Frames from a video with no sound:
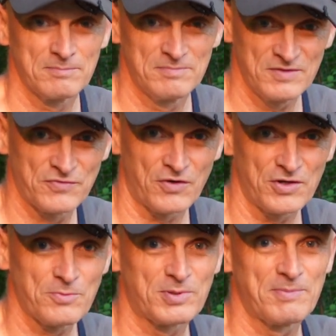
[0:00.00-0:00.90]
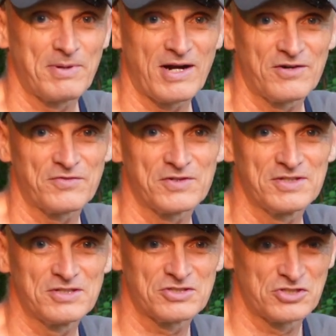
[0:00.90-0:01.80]
before you prepare for
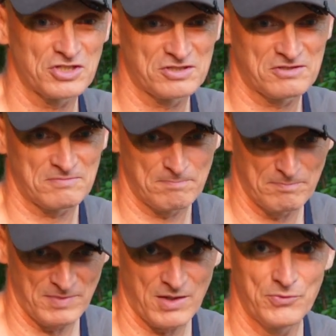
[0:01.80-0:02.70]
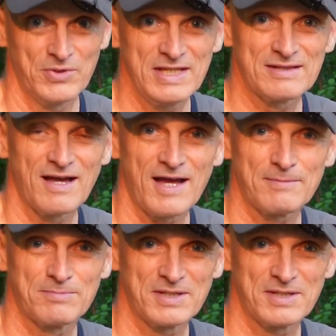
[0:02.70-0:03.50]
this, just read that,